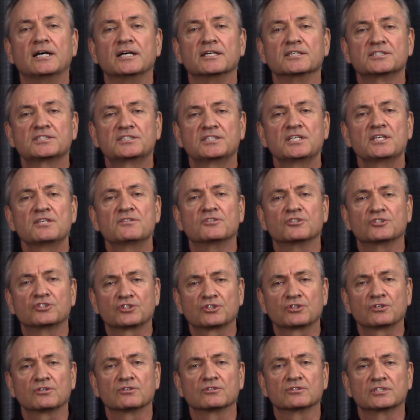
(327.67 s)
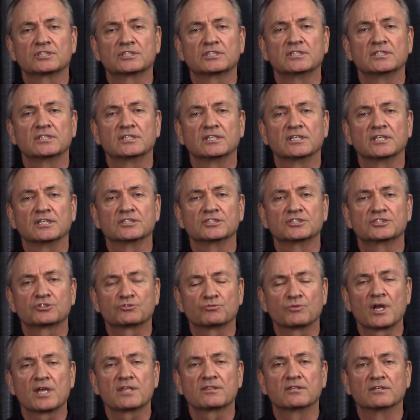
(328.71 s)
see the church
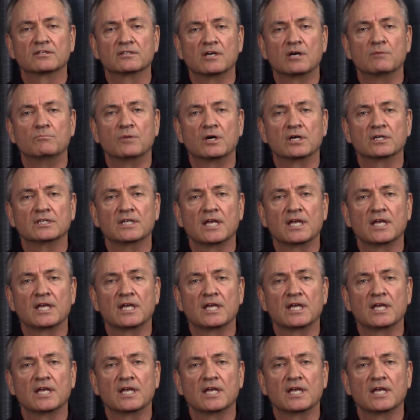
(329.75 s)
strengthen among